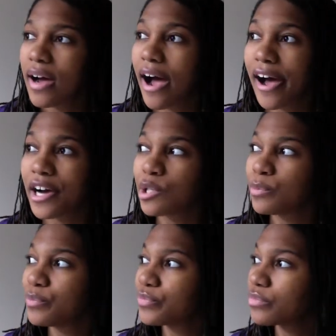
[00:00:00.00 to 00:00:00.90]

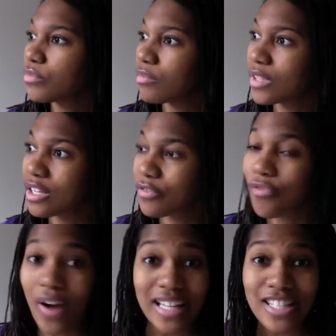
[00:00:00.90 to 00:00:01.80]

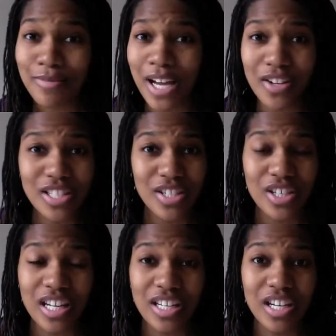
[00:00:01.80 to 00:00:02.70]
Find somebody else
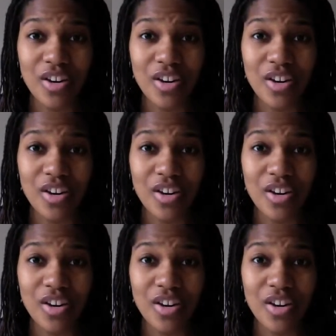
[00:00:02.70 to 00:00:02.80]
in